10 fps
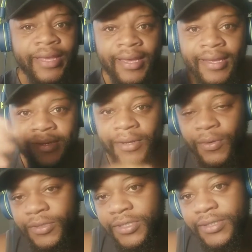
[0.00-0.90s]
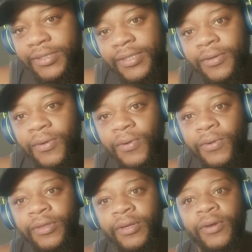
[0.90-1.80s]
head coaches and
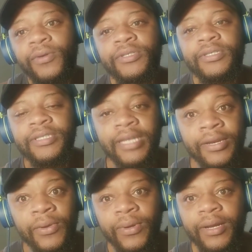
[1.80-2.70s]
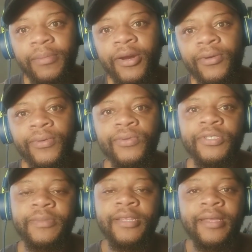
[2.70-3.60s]
all the coaches, they know Kamaru
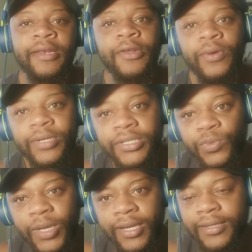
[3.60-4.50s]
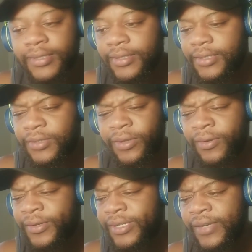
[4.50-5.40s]
Usman, they know his weaknesses, so they'll
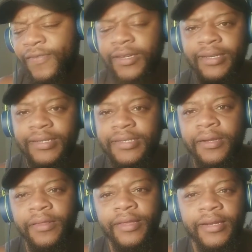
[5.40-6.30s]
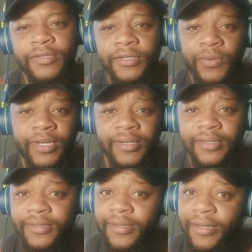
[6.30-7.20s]
definitely tell that to
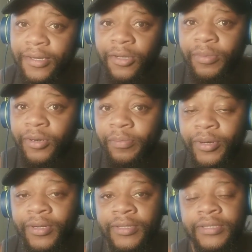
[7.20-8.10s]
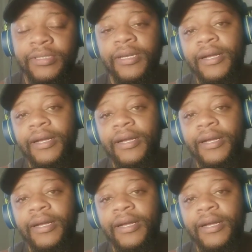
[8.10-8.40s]
what? Gilbert Burns.